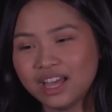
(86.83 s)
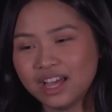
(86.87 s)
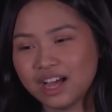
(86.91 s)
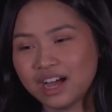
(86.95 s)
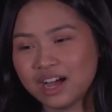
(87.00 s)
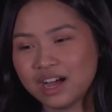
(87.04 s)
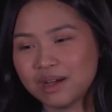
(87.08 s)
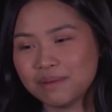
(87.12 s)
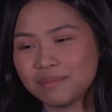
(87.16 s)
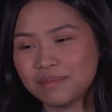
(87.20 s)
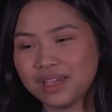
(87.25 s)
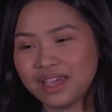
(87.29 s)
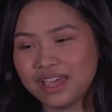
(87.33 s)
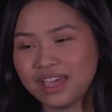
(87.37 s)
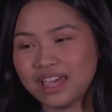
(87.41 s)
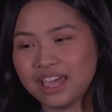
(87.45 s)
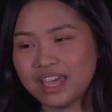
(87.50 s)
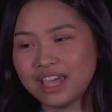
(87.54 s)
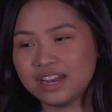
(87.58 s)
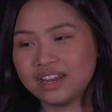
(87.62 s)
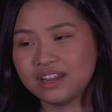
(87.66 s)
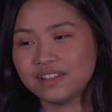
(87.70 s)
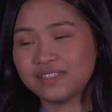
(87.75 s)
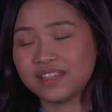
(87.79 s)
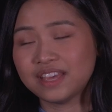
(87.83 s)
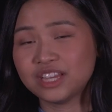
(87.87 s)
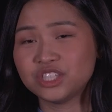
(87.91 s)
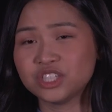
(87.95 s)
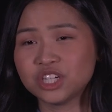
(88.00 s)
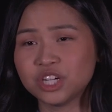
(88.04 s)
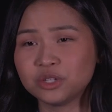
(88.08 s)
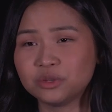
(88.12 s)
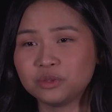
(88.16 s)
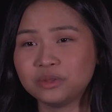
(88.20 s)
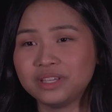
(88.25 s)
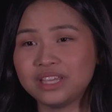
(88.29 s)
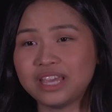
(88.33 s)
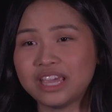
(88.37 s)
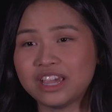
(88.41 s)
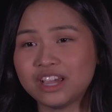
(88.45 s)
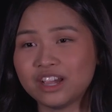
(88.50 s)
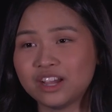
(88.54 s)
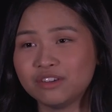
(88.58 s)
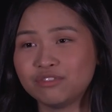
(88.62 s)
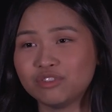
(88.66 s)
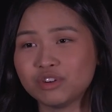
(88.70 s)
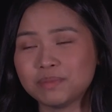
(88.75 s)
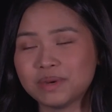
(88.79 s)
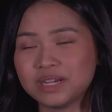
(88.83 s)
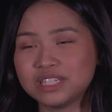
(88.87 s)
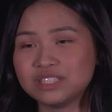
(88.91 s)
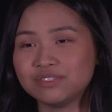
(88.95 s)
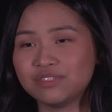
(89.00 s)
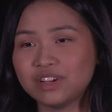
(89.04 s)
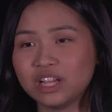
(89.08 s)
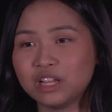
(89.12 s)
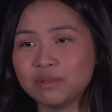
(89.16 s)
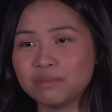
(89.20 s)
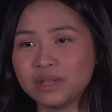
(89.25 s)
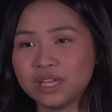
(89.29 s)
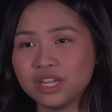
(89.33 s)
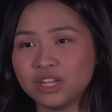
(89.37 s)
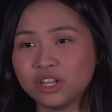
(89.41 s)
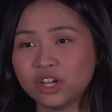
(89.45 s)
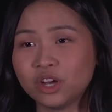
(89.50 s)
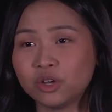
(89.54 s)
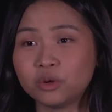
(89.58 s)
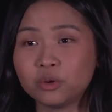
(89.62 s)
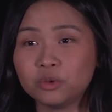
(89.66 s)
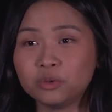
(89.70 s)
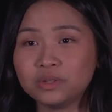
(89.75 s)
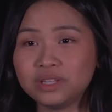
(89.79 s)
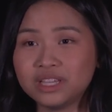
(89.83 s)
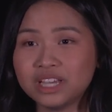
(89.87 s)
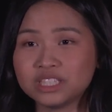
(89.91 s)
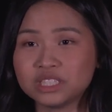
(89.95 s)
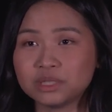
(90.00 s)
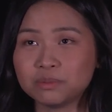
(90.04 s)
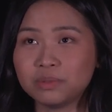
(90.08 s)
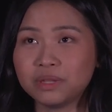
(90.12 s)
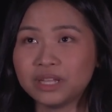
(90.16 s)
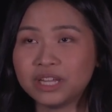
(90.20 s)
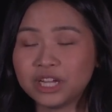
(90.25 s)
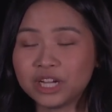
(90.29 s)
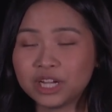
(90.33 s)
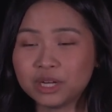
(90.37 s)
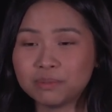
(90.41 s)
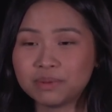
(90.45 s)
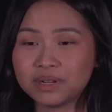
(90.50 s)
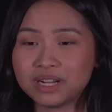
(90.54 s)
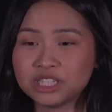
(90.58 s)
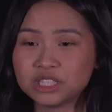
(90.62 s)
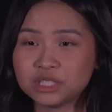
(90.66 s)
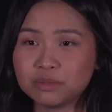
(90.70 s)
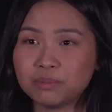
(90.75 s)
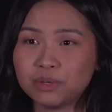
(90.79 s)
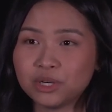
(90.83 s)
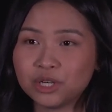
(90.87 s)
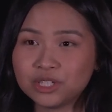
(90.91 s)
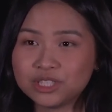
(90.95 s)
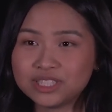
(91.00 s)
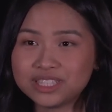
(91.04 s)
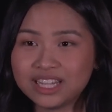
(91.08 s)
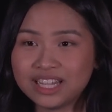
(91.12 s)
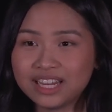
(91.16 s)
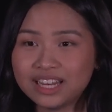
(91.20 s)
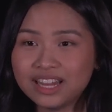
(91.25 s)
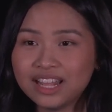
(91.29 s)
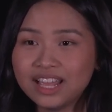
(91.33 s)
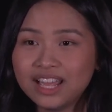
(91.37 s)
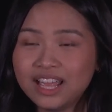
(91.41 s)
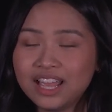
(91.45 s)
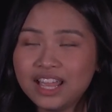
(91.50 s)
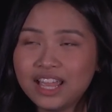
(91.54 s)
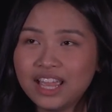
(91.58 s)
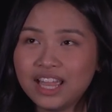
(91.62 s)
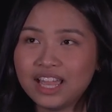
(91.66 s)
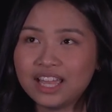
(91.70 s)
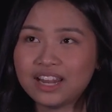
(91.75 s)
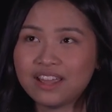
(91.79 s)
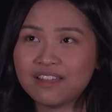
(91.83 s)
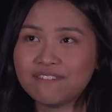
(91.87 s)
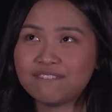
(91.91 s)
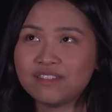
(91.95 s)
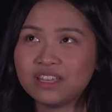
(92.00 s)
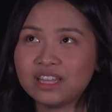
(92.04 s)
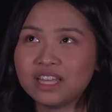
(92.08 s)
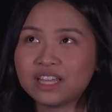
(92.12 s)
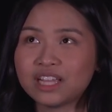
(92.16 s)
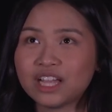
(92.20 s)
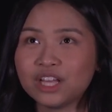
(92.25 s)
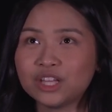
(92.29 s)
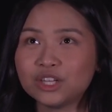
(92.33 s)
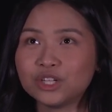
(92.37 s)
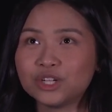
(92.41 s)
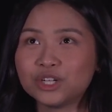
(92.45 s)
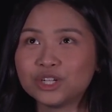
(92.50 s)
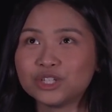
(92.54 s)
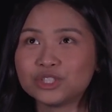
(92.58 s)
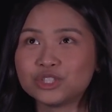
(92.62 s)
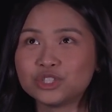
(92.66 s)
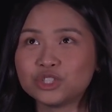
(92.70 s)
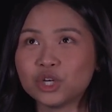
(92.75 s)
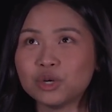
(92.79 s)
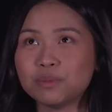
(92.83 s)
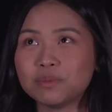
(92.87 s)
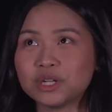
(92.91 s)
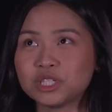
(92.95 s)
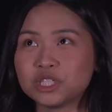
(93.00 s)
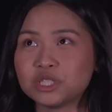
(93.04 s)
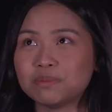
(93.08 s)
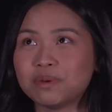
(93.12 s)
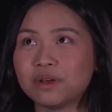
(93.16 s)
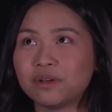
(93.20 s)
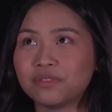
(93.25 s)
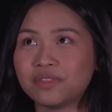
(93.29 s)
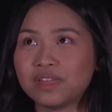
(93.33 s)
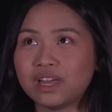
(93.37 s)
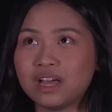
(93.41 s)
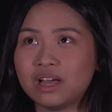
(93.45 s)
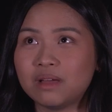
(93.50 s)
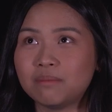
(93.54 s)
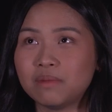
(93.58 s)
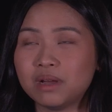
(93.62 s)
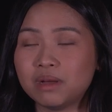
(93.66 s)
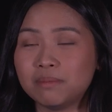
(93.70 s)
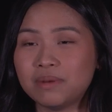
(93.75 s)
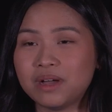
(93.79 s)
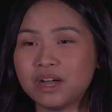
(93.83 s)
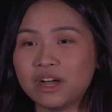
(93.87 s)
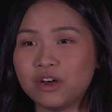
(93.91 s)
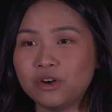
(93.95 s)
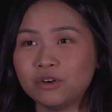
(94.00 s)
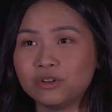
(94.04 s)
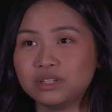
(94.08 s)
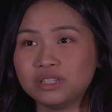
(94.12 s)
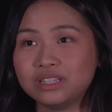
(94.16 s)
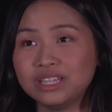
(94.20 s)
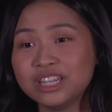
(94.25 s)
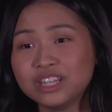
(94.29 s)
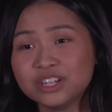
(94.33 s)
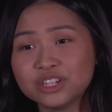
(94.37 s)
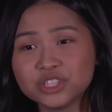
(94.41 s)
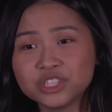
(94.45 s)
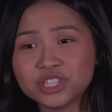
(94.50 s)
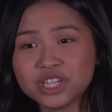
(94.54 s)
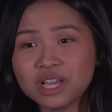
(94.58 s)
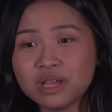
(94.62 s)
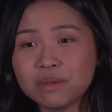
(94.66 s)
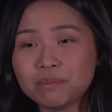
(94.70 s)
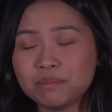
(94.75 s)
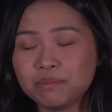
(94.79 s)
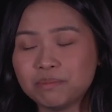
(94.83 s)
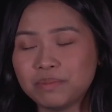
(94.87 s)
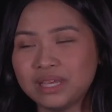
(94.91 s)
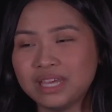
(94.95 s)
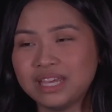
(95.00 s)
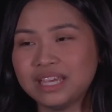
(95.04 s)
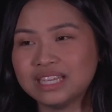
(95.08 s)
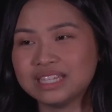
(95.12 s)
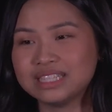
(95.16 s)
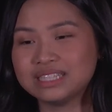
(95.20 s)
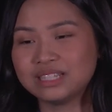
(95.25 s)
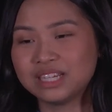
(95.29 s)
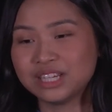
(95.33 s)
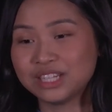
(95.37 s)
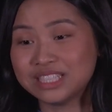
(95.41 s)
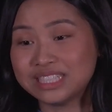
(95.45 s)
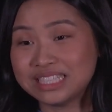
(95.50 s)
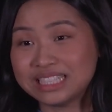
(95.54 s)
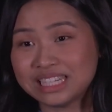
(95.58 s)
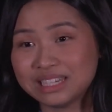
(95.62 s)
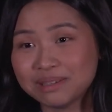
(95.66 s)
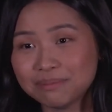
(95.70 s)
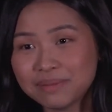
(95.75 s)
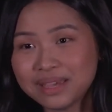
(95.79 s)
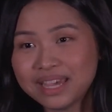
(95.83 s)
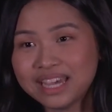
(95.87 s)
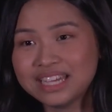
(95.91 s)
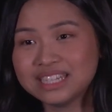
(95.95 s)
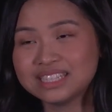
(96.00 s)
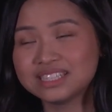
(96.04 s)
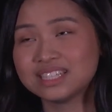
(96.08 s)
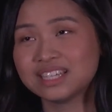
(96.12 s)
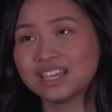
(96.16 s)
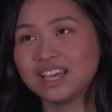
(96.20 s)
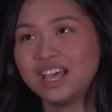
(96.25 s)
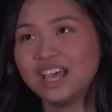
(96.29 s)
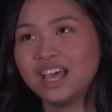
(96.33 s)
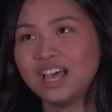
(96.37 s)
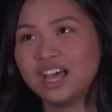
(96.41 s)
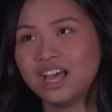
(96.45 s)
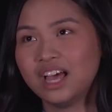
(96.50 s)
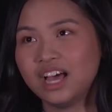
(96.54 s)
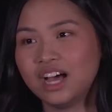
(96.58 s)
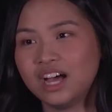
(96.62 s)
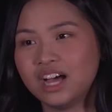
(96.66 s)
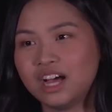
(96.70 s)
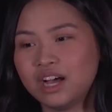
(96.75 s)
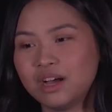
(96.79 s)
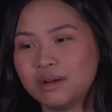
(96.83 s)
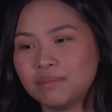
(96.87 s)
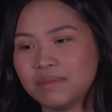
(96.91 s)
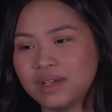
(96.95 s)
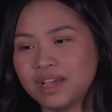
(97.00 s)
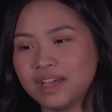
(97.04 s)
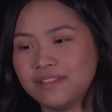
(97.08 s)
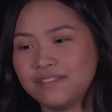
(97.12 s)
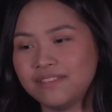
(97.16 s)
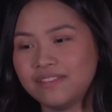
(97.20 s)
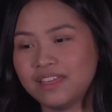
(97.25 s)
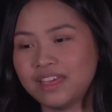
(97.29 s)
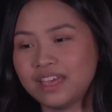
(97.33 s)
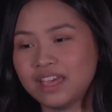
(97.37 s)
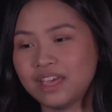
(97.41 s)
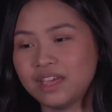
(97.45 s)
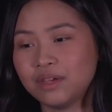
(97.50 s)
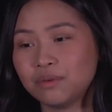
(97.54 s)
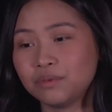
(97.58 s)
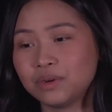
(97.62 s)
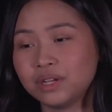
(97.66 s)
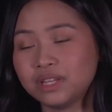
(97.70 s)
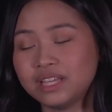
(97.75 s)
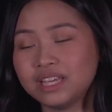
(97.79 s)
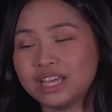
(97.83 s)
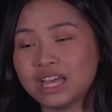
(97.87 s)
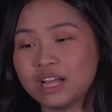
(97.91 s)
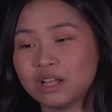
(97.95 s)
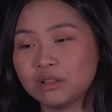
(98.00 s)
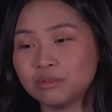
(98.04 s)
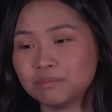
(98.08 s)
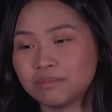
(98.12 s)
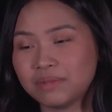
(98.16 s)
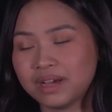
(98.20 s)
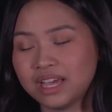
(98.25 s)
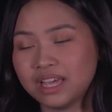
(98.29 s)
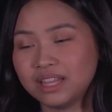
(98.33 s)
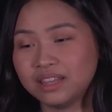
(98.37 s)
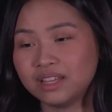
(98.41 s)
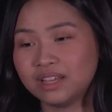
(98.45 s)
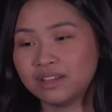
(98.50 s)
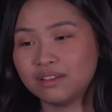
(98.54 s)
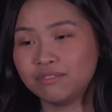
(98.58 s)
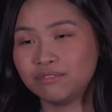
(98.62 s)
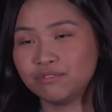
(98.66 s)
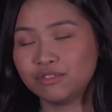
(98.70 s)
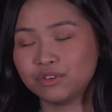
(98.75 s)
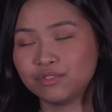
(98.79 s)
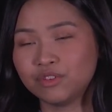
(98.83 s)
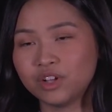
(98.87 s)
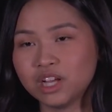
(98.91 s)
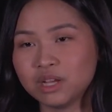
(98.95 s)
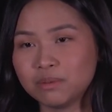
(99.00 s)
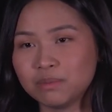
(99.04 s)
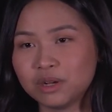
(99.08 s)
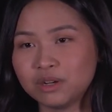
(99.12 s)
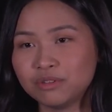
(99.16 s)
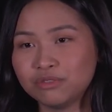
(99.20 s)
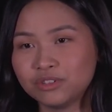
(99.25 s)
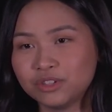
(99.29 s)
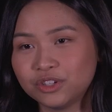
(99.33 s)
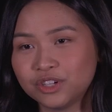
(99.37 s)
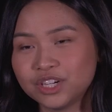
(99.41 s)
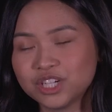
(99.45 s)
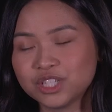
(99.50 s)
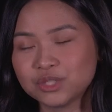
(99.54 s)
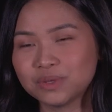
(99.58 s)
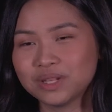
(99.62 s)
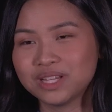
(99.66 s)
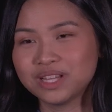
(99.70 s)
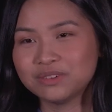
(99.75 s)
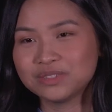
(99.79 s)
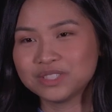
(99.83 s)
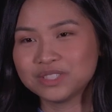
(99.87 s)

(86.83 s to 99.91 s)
And they genuinely cared for my development, not only as a player, but as a person. And I feel like I learned so much about them, about leadership, being a good teammate, and they really helped my love for volleyball flourish while I